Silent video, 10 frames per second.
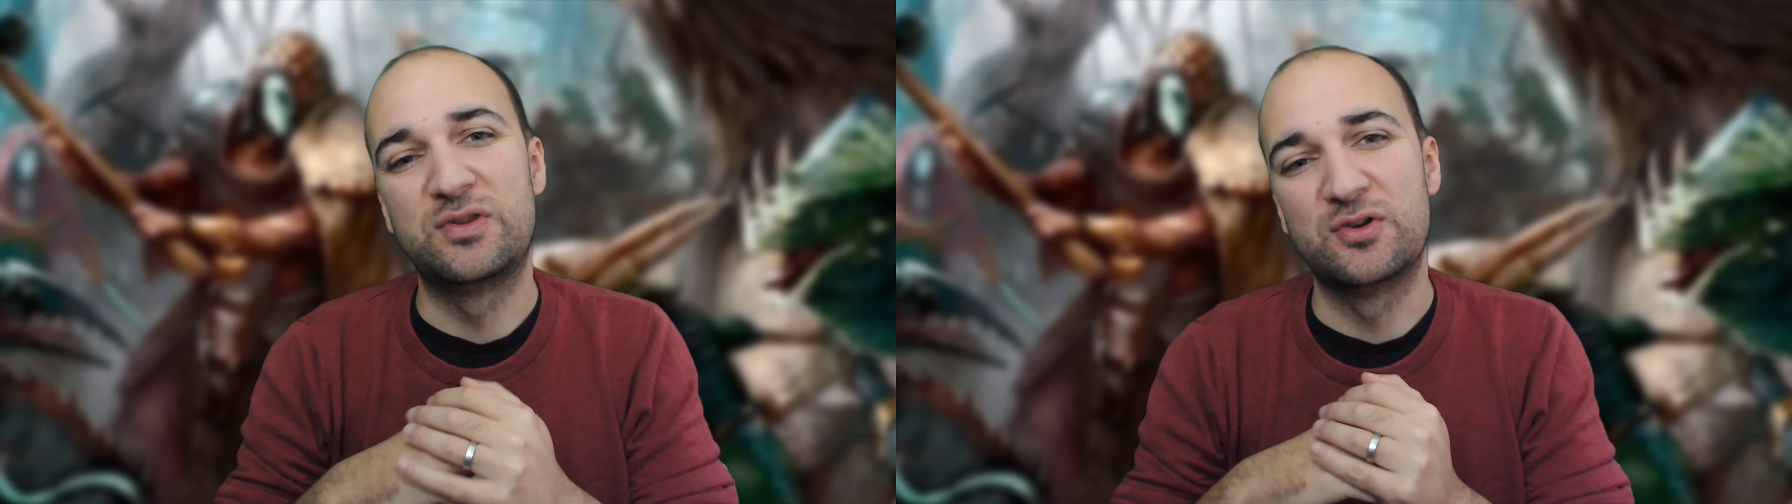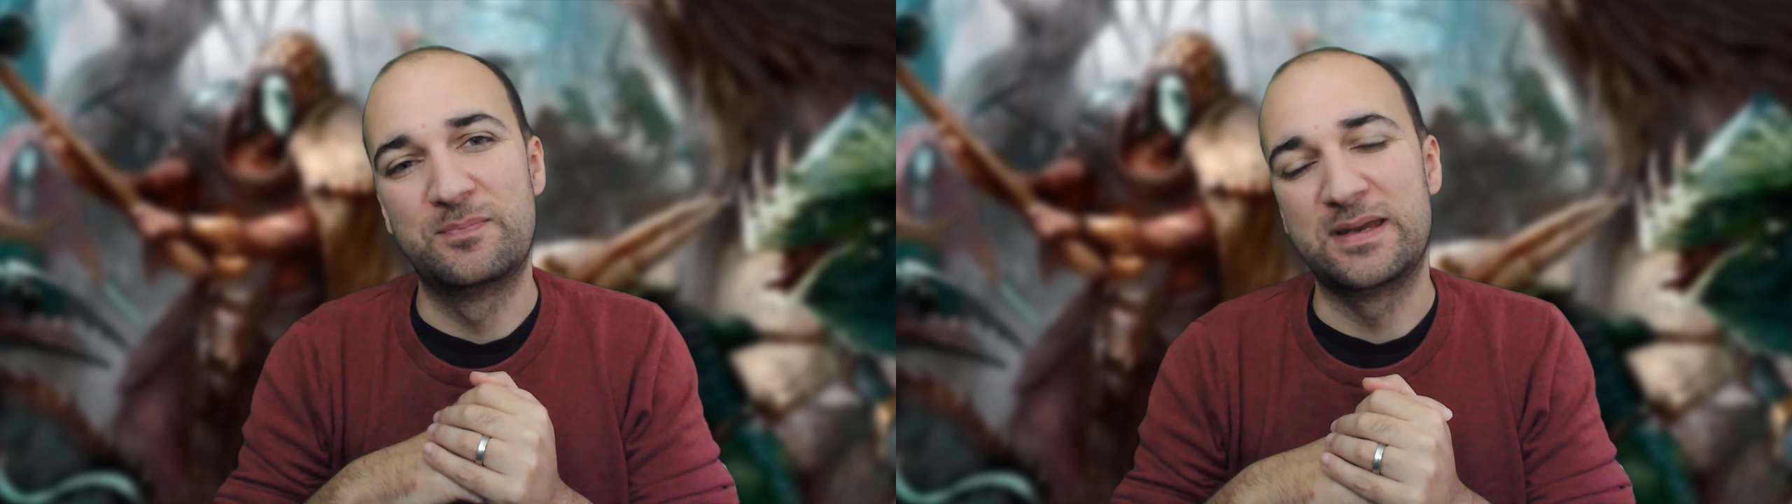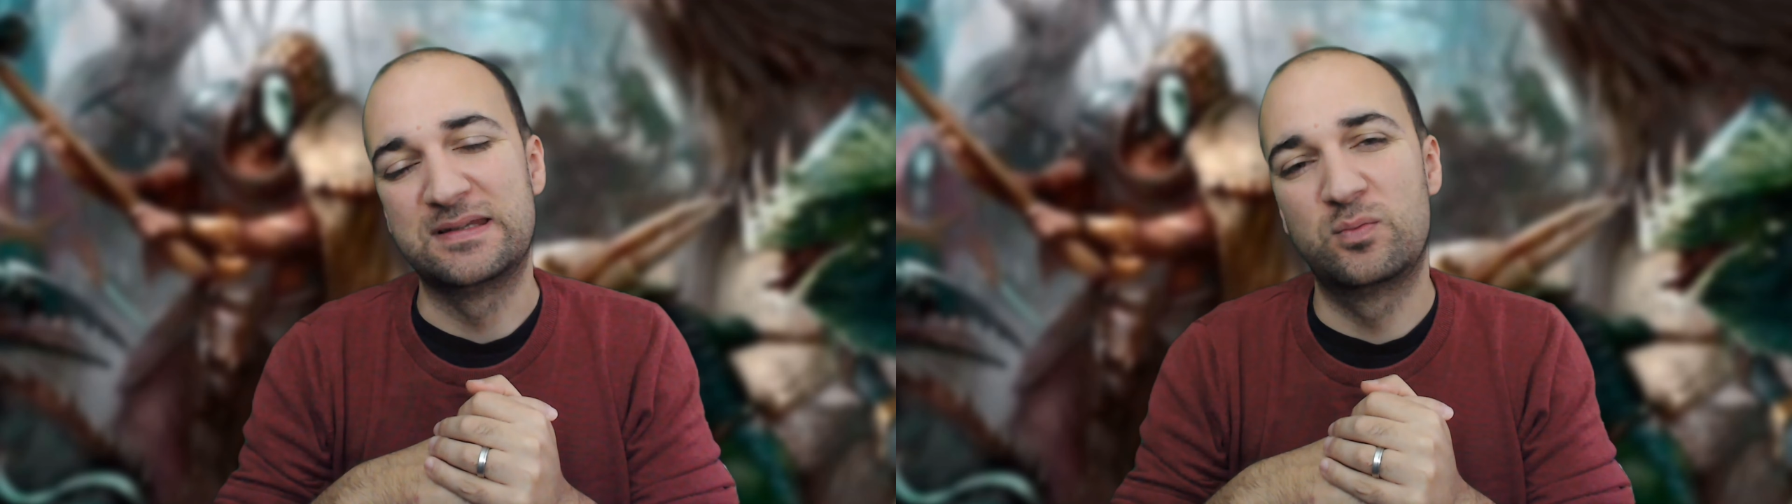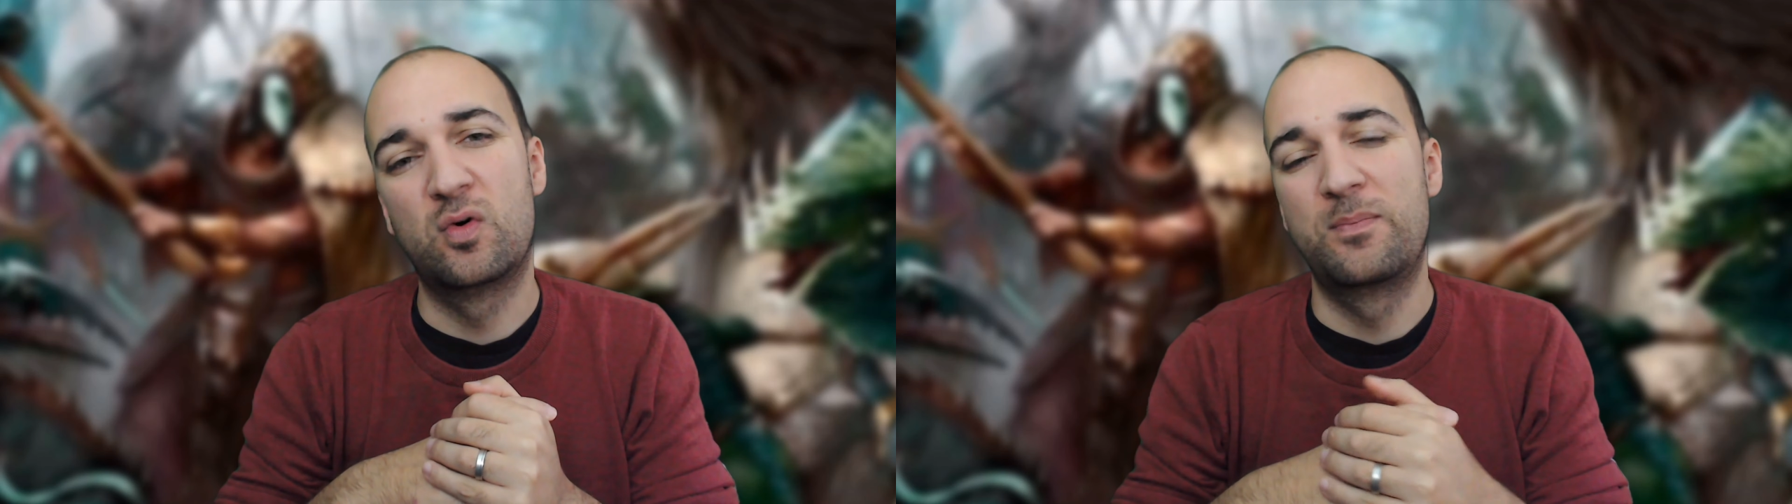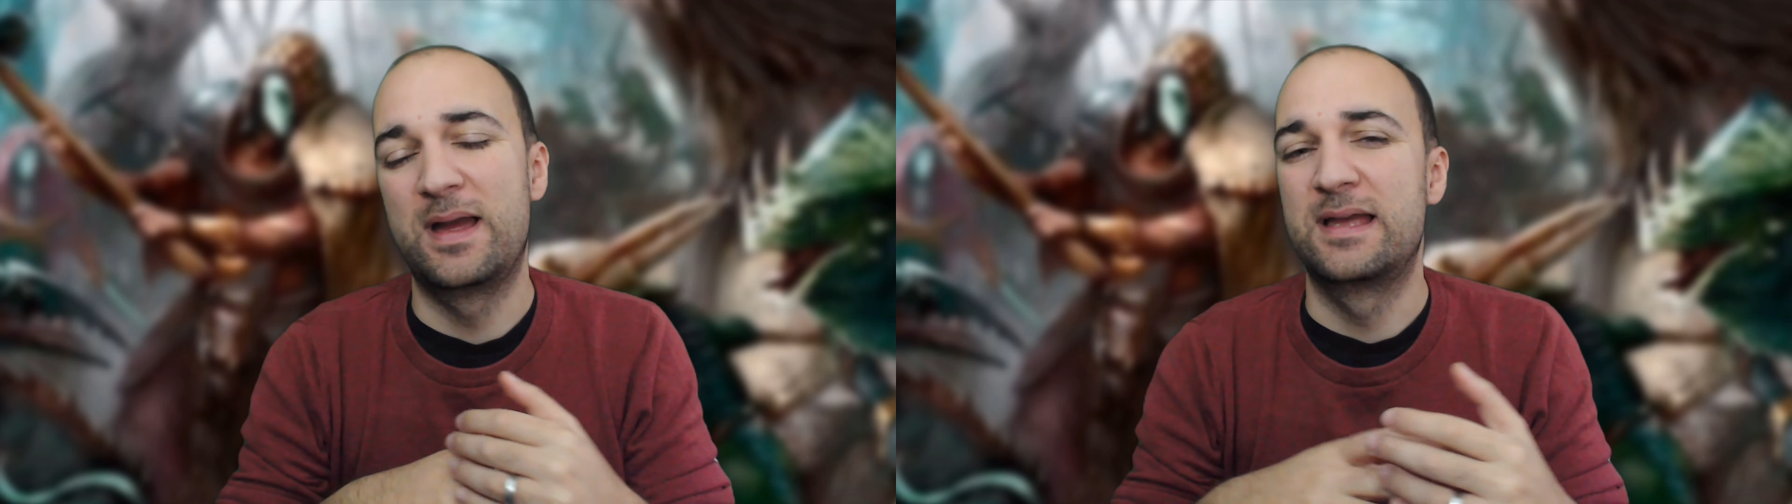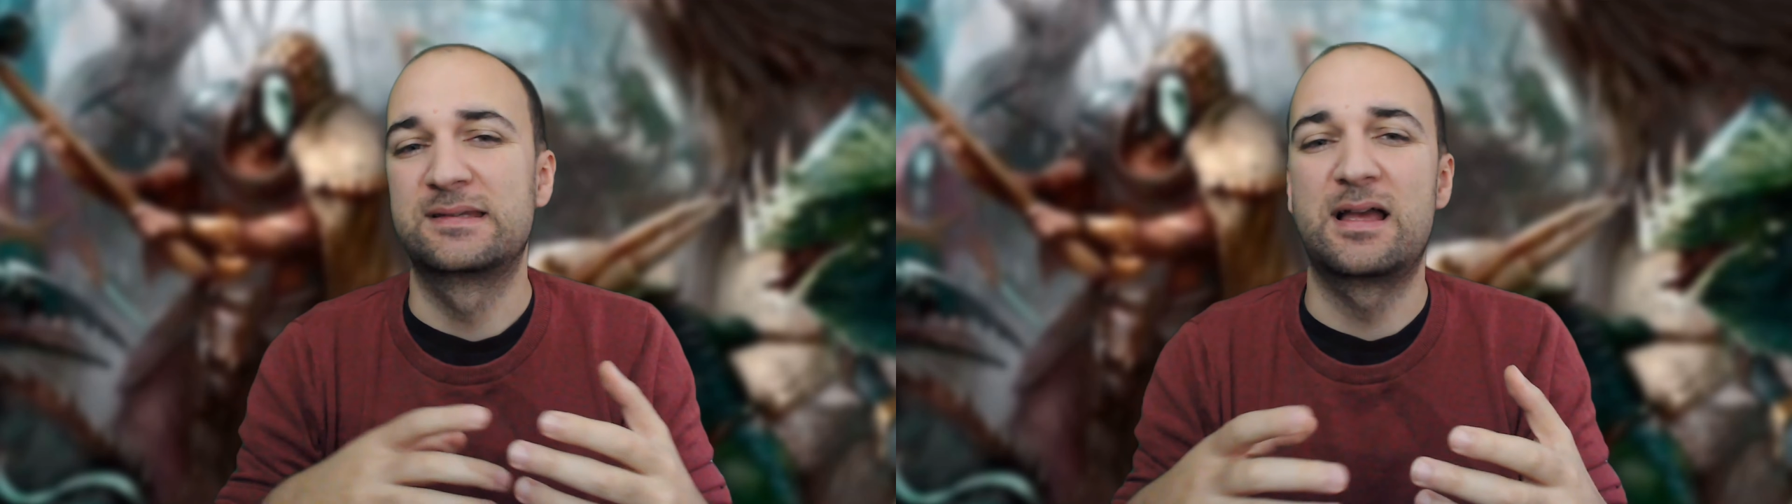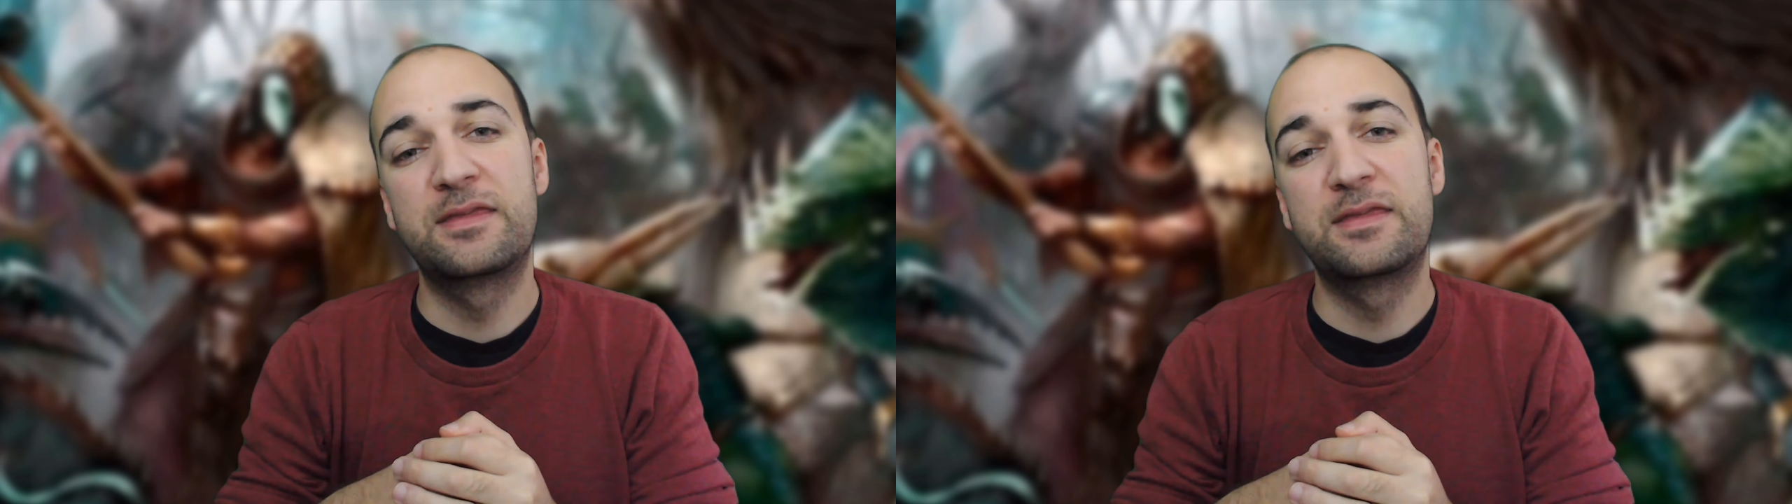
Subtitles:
with your base warbands,